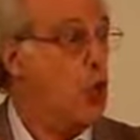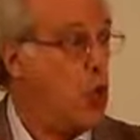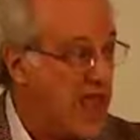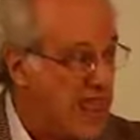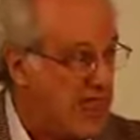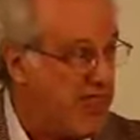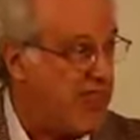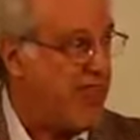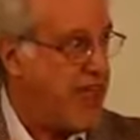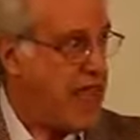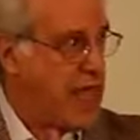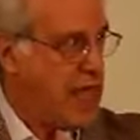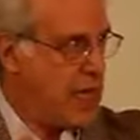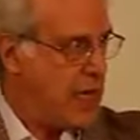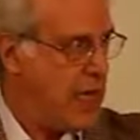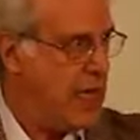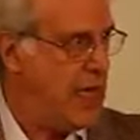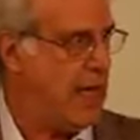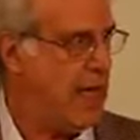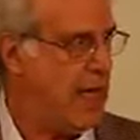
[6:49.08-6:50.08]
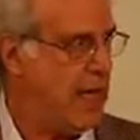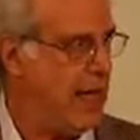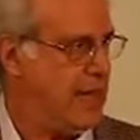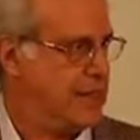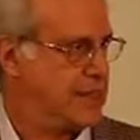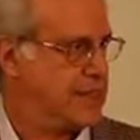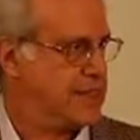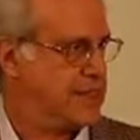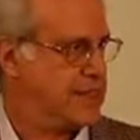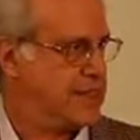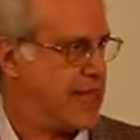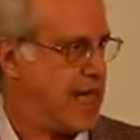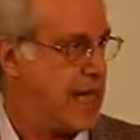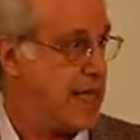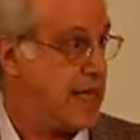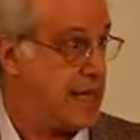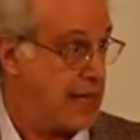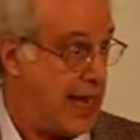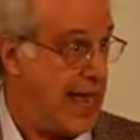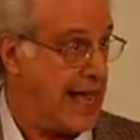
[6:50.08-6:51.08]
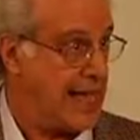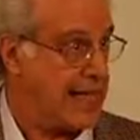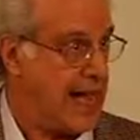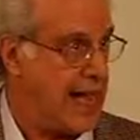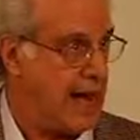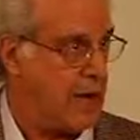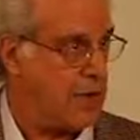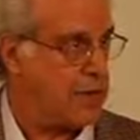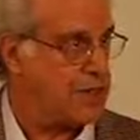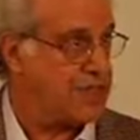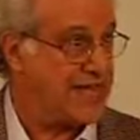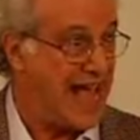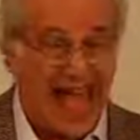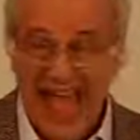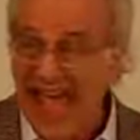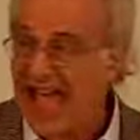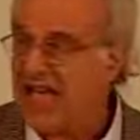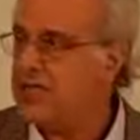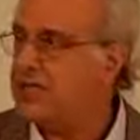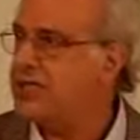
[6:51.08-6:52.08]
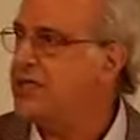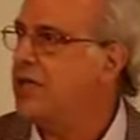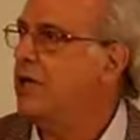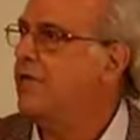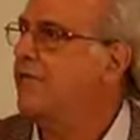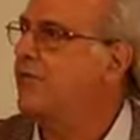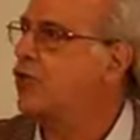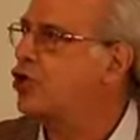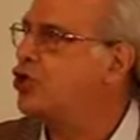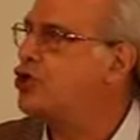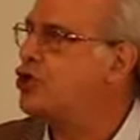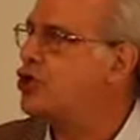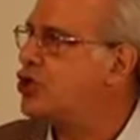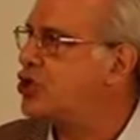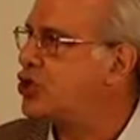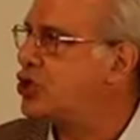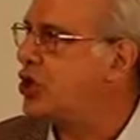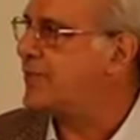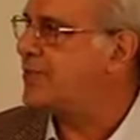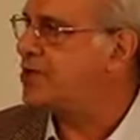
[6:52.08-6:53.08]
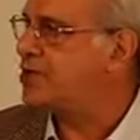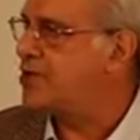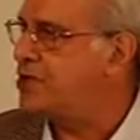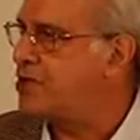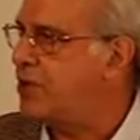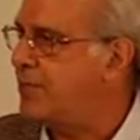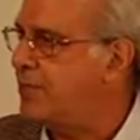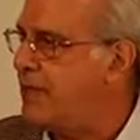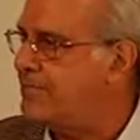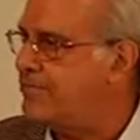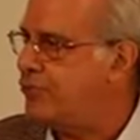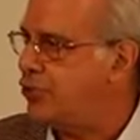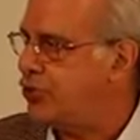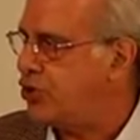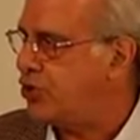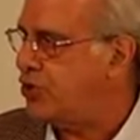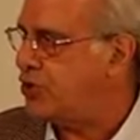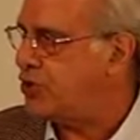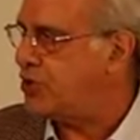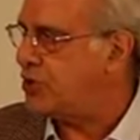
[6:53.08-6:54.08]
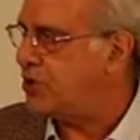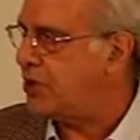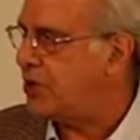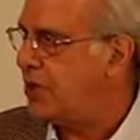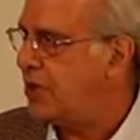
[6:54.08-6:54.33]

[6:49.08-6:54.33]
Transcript: we think a society like ours has for goods and services to be produced.